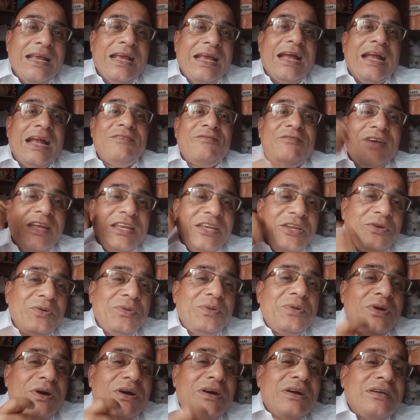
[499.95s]
and when you
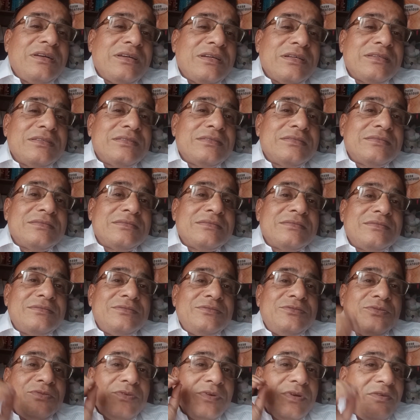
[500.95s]
knock,
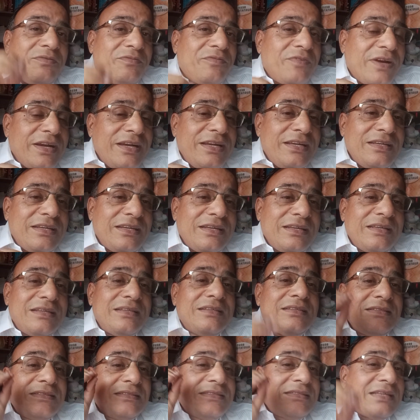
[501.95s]
you will find
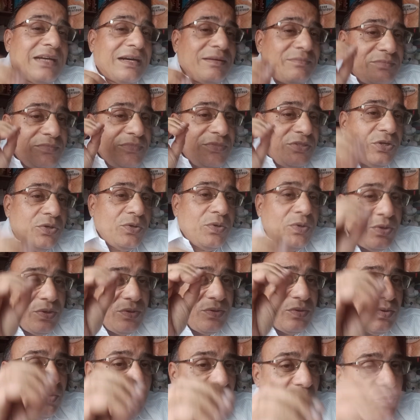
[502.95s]
some door
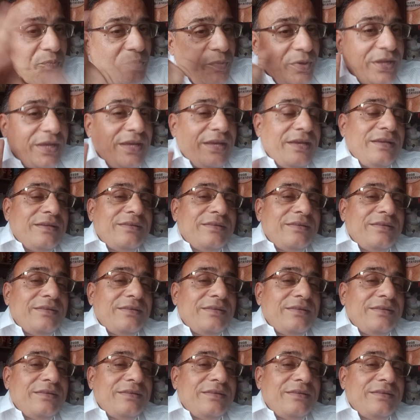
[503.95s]
opening.